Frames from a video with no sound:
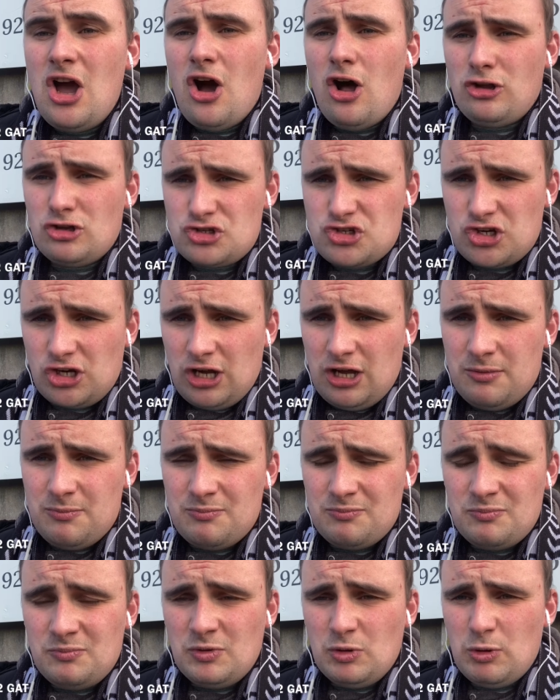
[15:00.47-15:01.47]

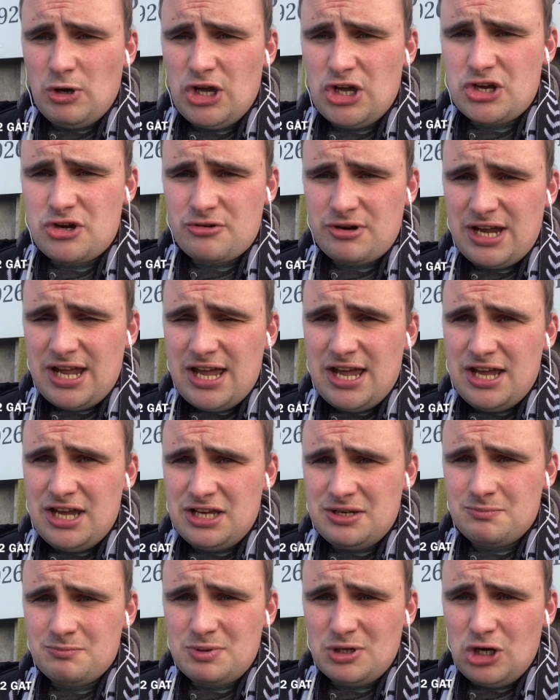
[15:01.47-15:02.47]
Altrincham were
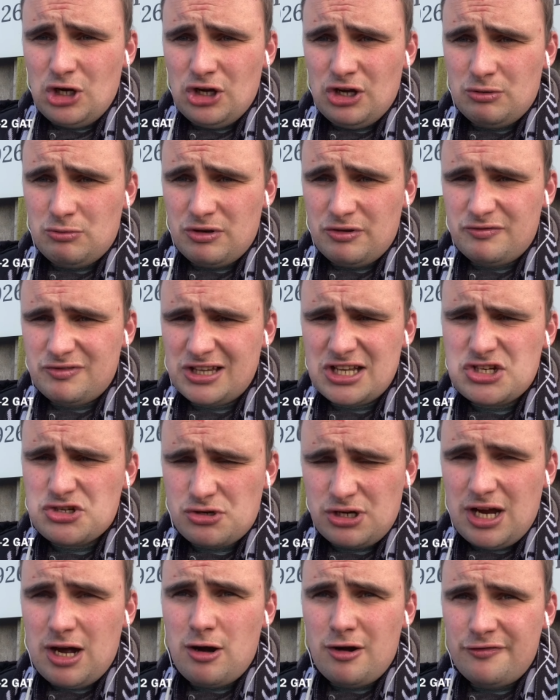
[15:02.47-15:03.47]
creating, but uh, with
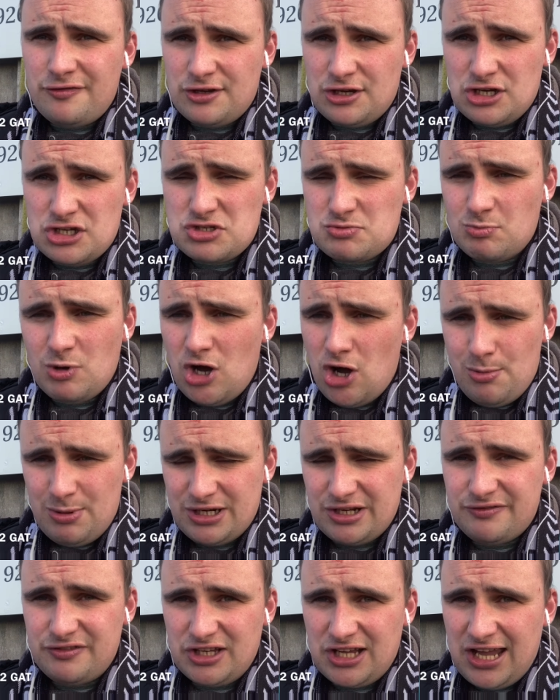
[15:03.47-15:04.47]
literally our first moment
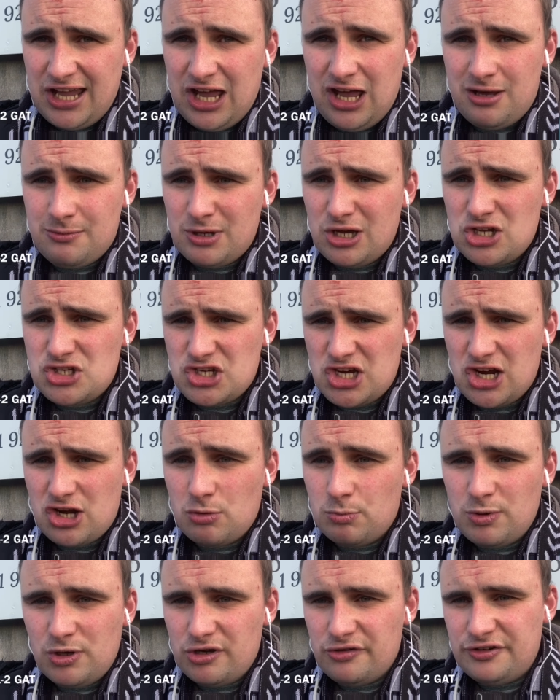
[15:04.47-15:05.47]
of the game, uh, Jacob
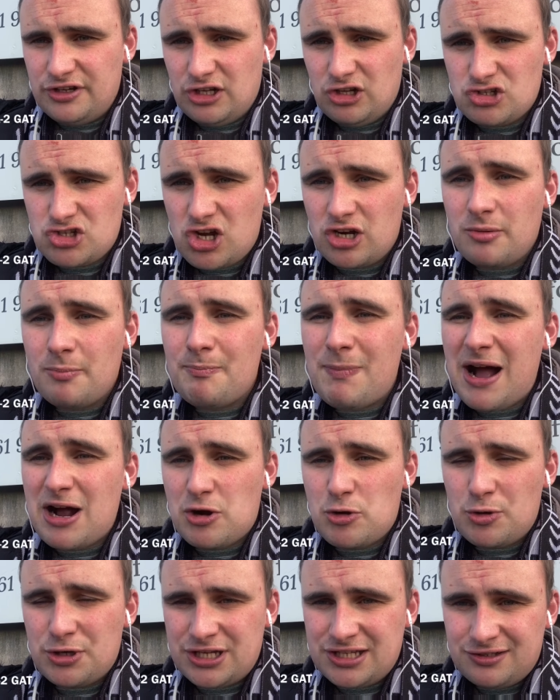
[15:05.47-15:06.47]
Butterfield's gone and banged
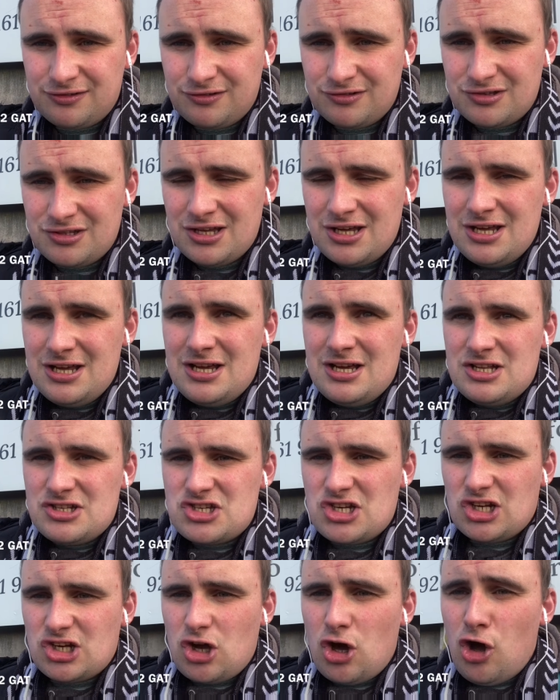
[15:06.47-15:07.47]
one in to
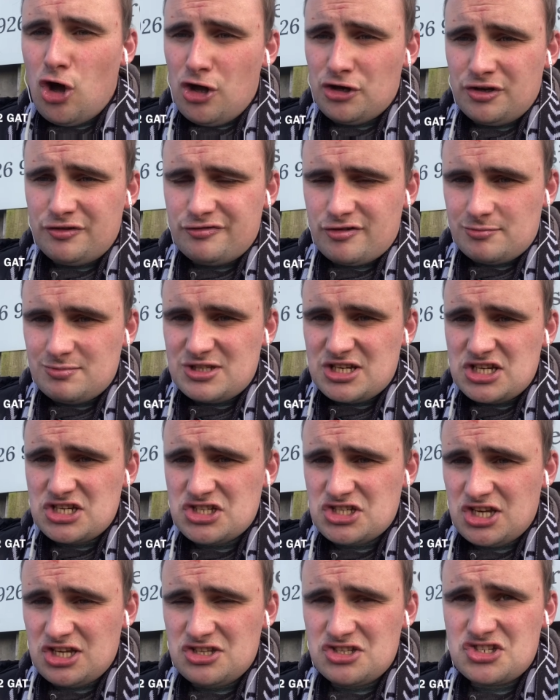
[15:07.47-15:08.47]
the corner from
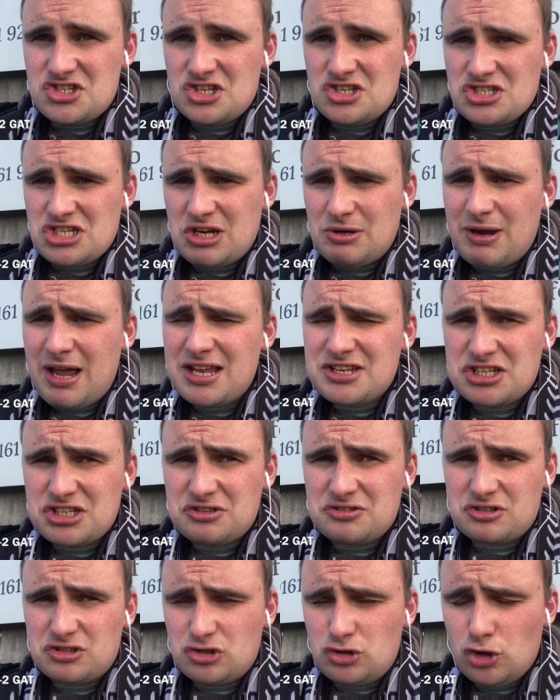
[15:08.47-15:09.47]
distance, and we had a
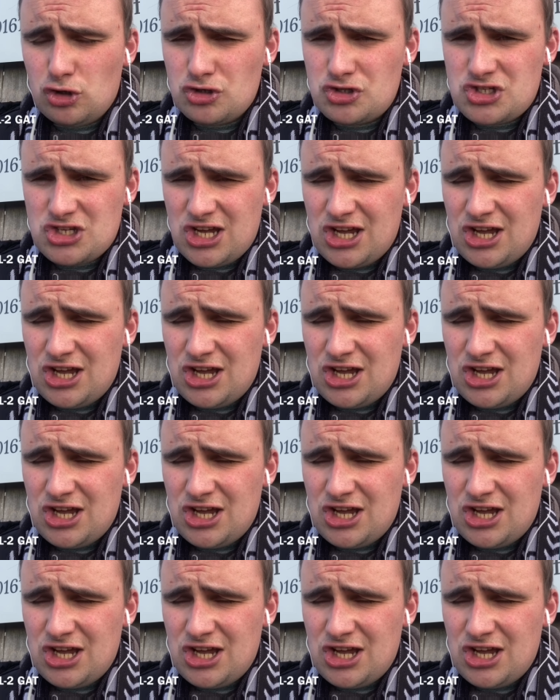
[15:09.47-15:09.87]
good